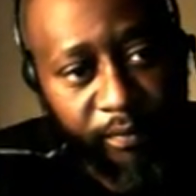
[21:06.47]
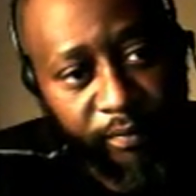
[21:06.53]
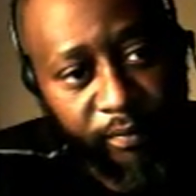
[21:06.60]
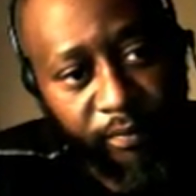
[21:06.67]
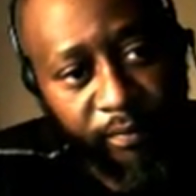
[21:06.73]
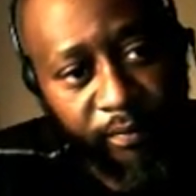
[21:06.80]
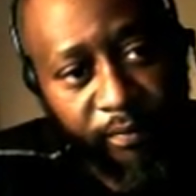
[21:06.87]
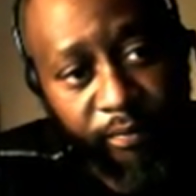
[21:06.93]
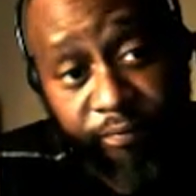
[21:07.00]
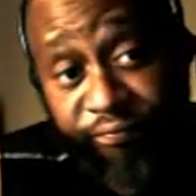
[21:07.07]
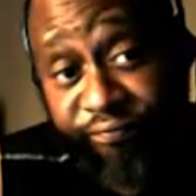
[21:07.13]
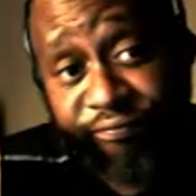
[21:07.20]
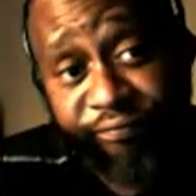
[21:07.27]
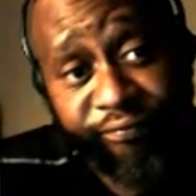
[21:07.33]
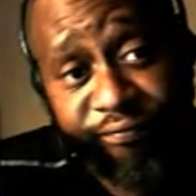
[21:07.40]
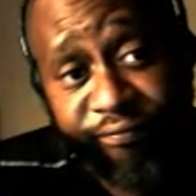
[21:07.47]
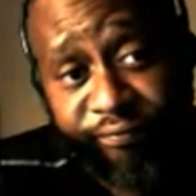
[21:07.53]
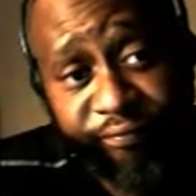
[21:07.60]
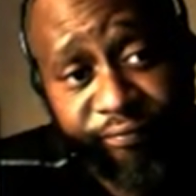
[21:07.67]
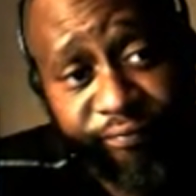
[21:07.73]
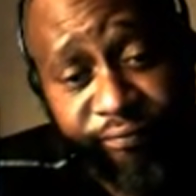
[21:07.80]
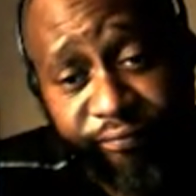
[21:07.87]
and changed my
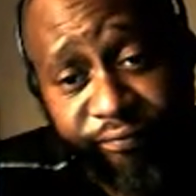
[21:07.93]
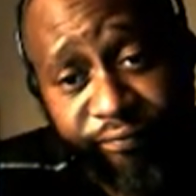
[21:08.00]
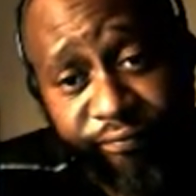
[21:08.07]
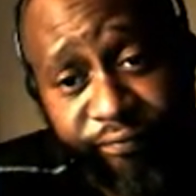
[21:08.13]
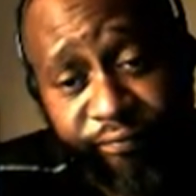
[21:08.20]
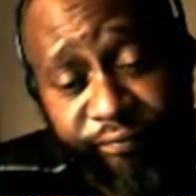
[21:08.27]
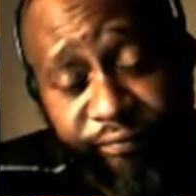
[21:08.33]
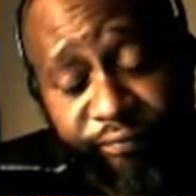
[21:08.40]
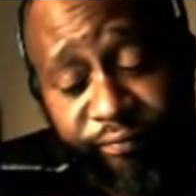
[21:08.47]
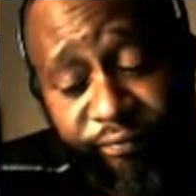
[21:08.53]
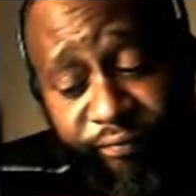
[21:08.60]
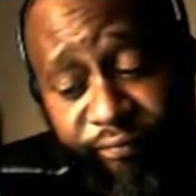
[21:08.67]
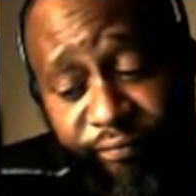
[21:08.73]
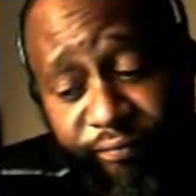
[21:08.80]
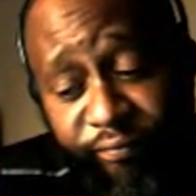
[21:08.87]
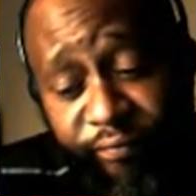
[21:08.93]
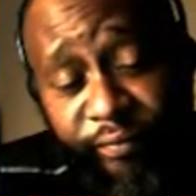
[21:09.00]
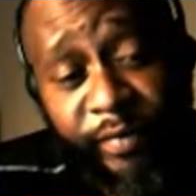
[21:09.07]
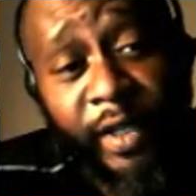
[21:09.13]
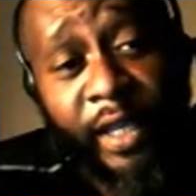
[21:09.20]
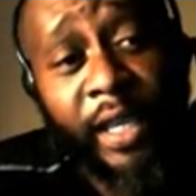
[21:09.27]
mind, and